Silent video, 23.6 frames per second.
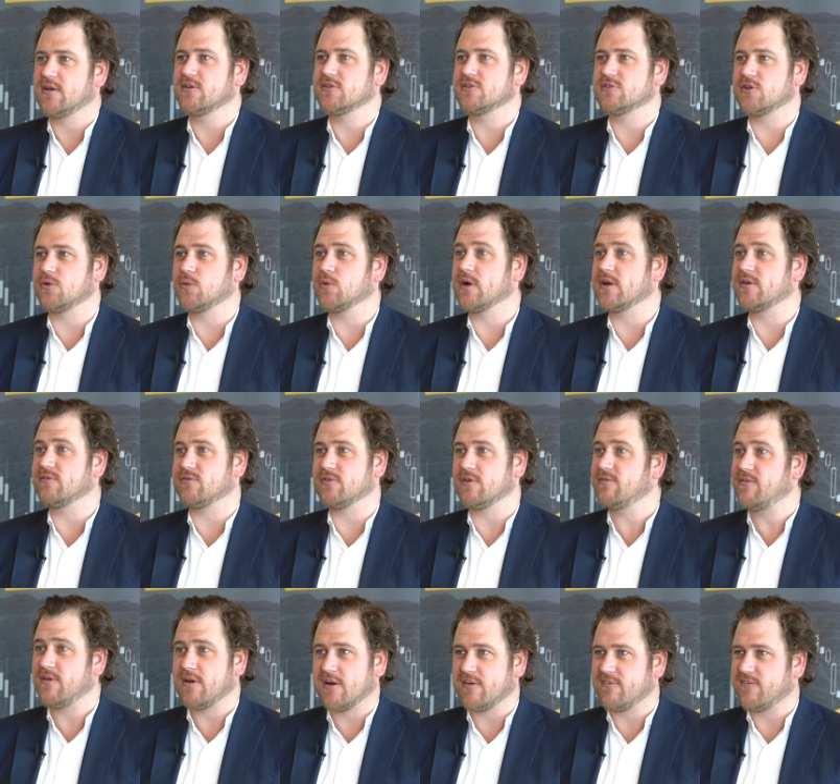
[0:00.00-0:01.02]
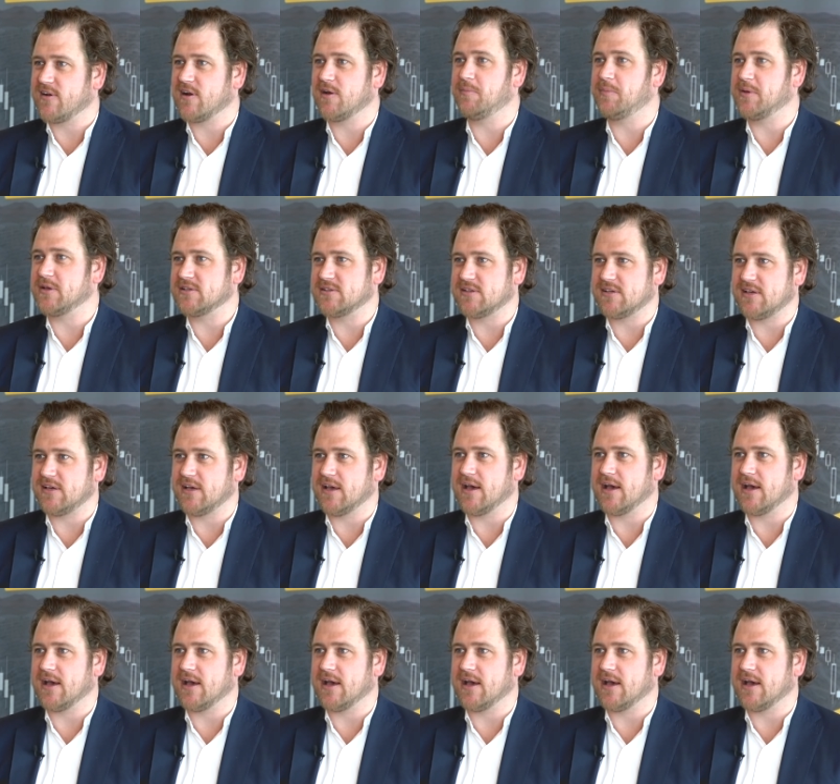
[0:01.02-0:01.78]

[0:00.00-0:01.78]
So we're in for a very, very busy